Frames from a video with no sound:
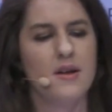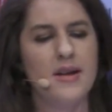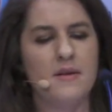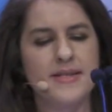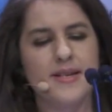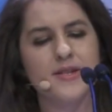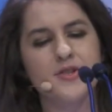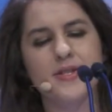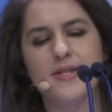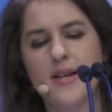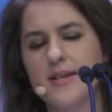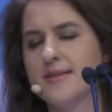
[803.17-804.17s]
Now, what's
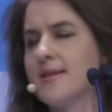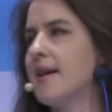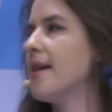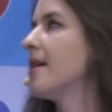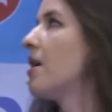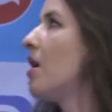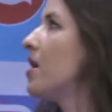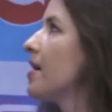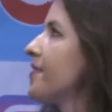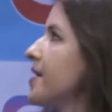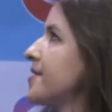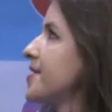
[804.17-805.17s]
interesting is that in all
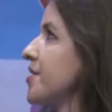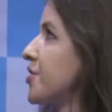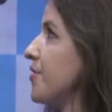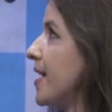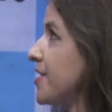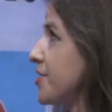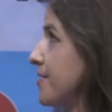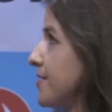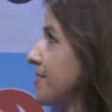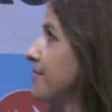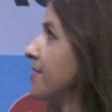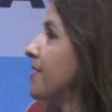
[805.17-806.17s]
of these
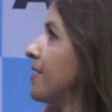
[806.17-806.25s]
situations,